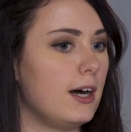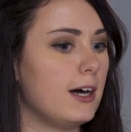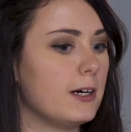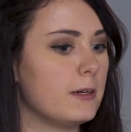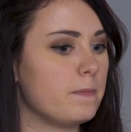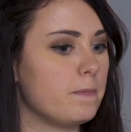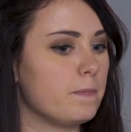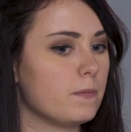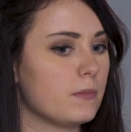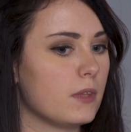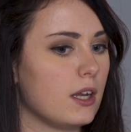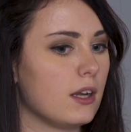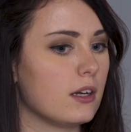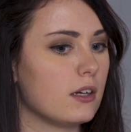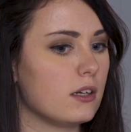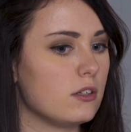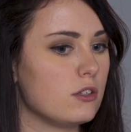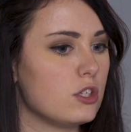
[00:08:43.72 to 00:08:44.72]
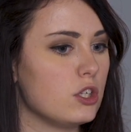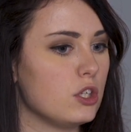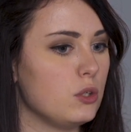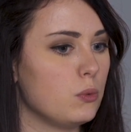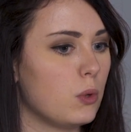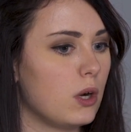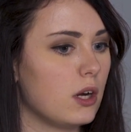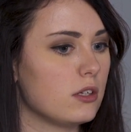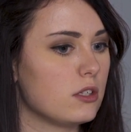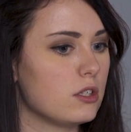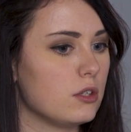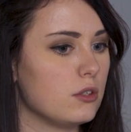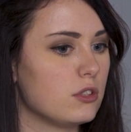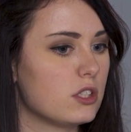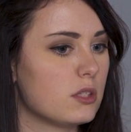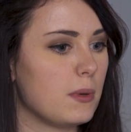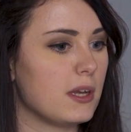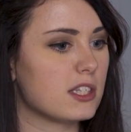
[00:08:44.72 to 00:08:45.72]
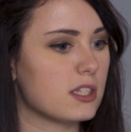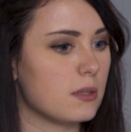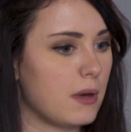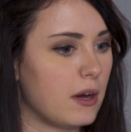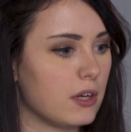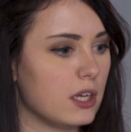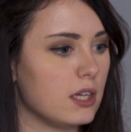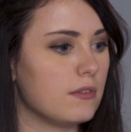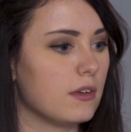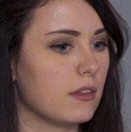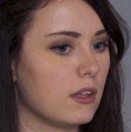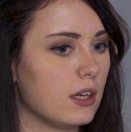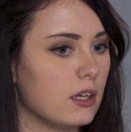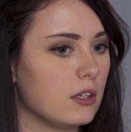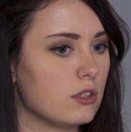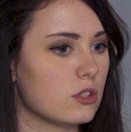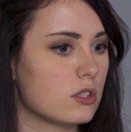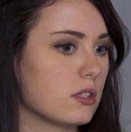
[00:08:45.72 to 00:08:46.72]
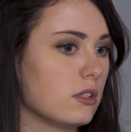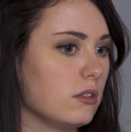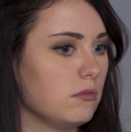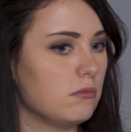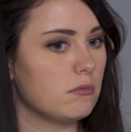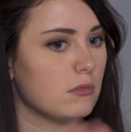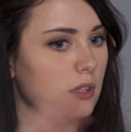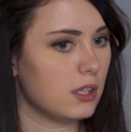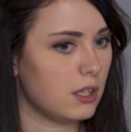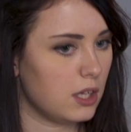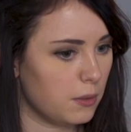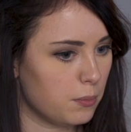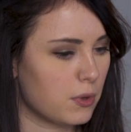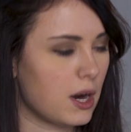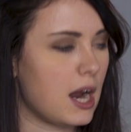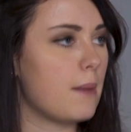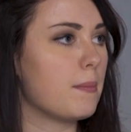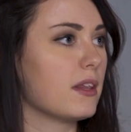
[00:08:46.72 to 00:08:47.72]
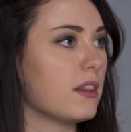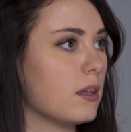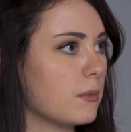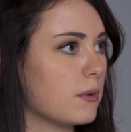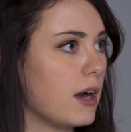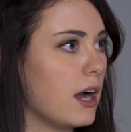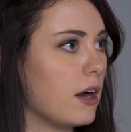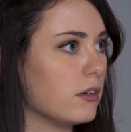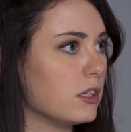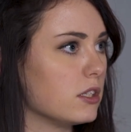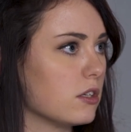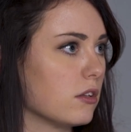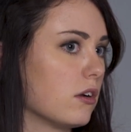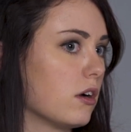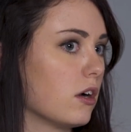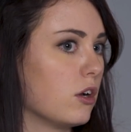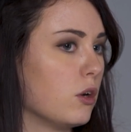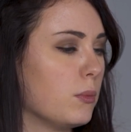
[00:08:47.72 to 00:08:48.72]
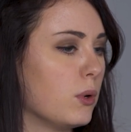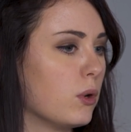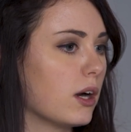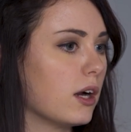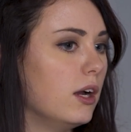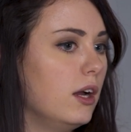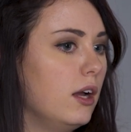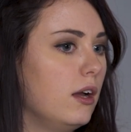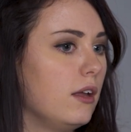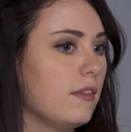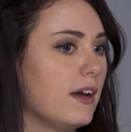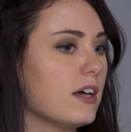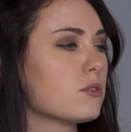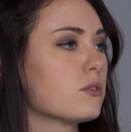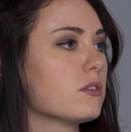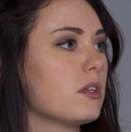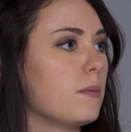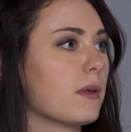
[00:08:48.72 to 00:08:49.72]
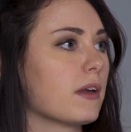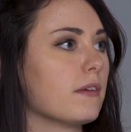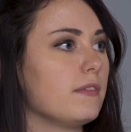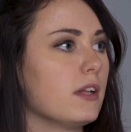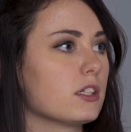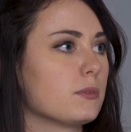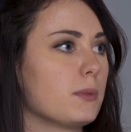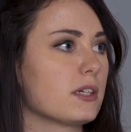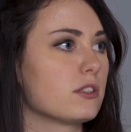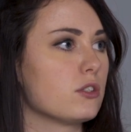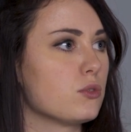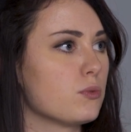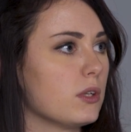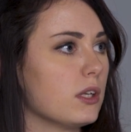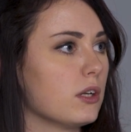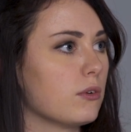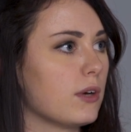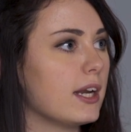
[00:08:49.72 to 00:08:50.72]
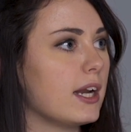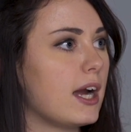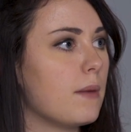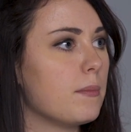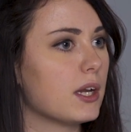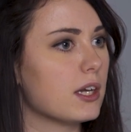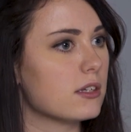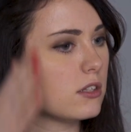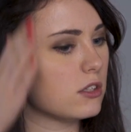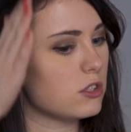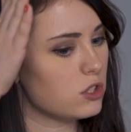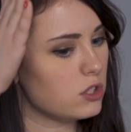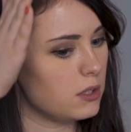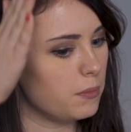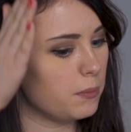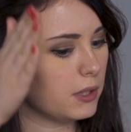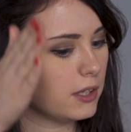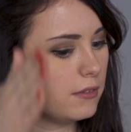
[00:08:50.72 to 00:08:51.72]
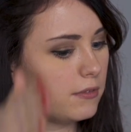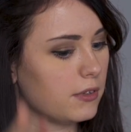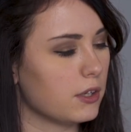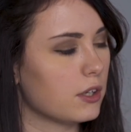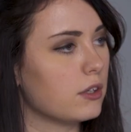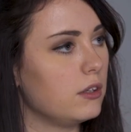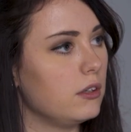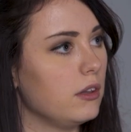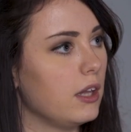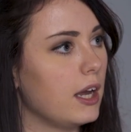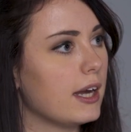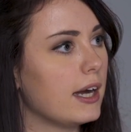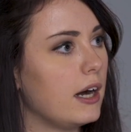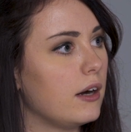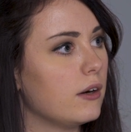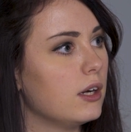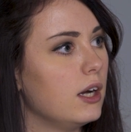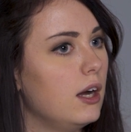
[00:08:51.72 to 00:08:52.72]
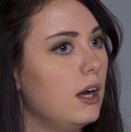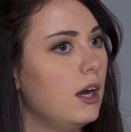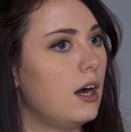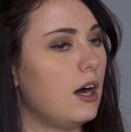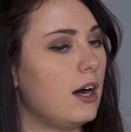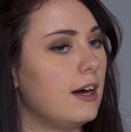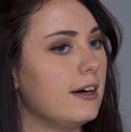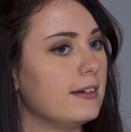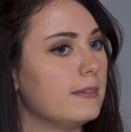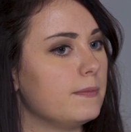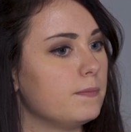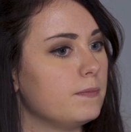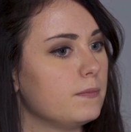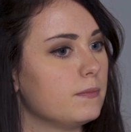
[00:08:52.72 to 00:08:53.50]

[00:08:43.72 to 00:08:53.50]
um, and you want to space them out evenly and just keep wrapping them around until there are no more. That's something Flexbox is really great at because it's simply a vertical layout. Um,